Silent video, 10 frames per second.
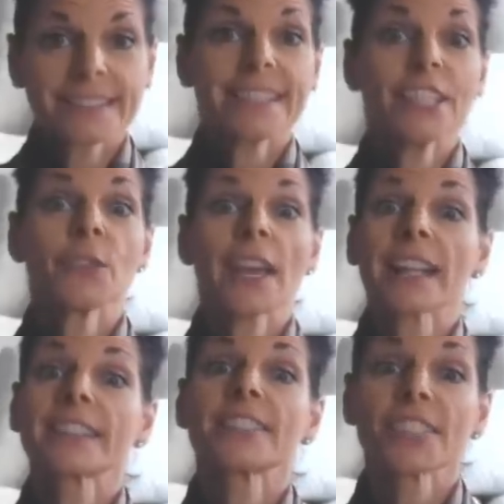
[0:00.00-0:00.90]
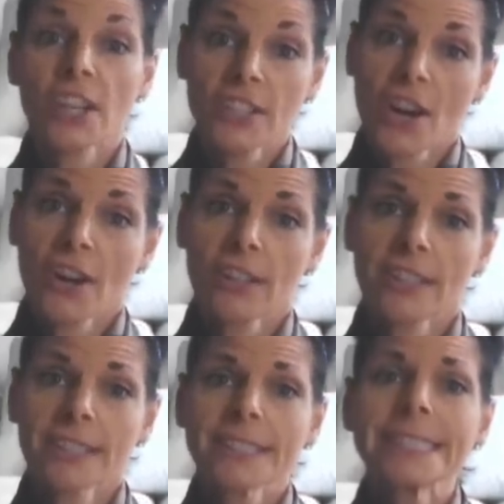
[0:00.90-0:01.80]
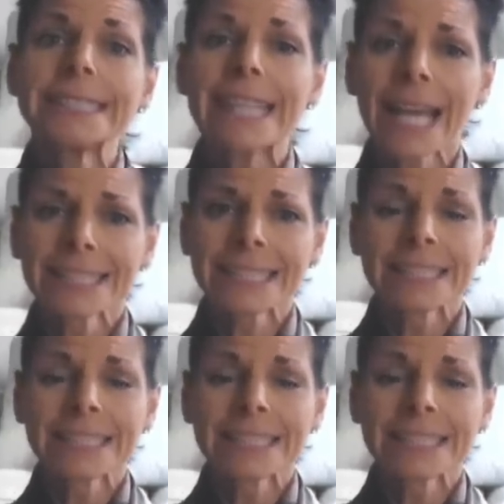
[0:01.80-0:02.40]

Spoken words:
you've got the Sun card. Yes.